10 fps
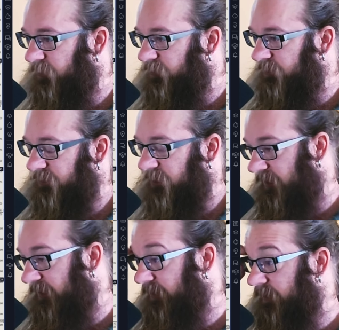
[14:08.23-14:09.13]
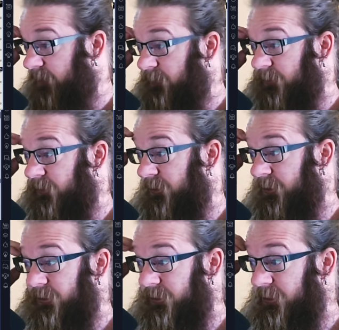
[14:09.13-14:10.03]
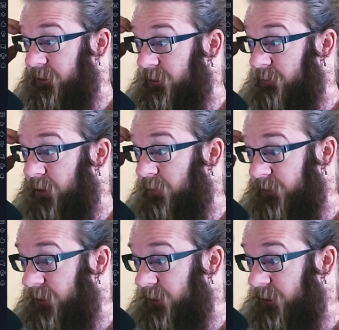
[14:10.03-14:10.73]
this high, I'd be looking to probably get out of